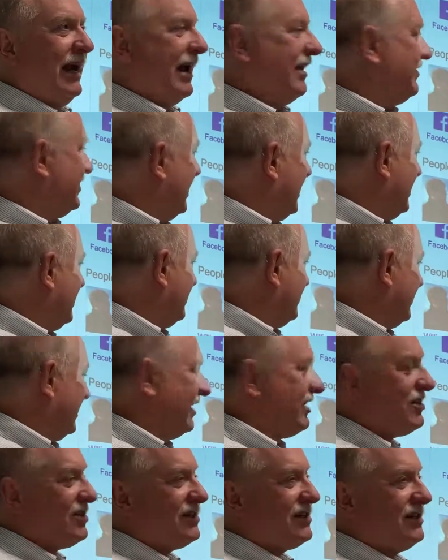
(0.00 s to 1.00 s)
And then
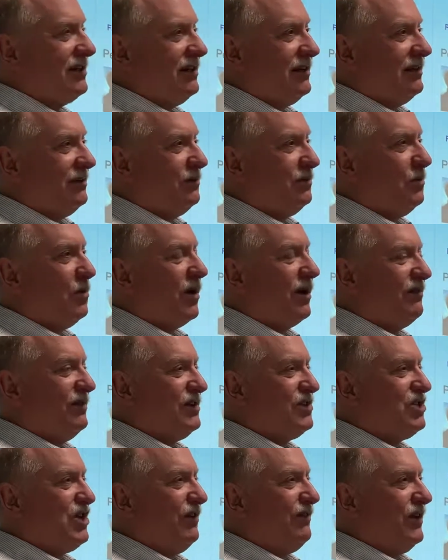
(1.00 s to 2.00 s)
one of
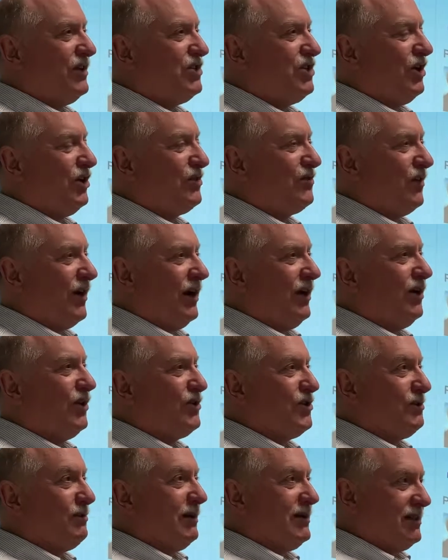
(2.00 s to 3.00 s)
his chief engineers for 8
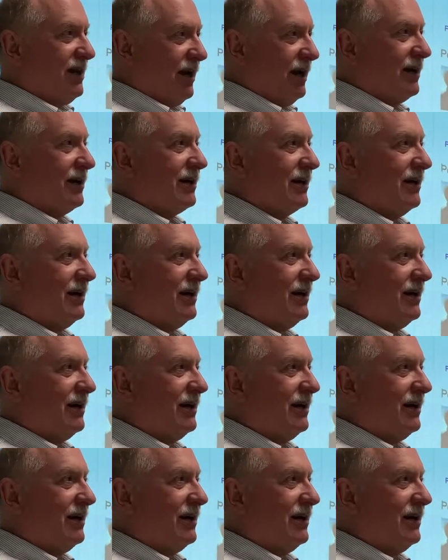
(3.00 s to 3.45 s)
years is my son.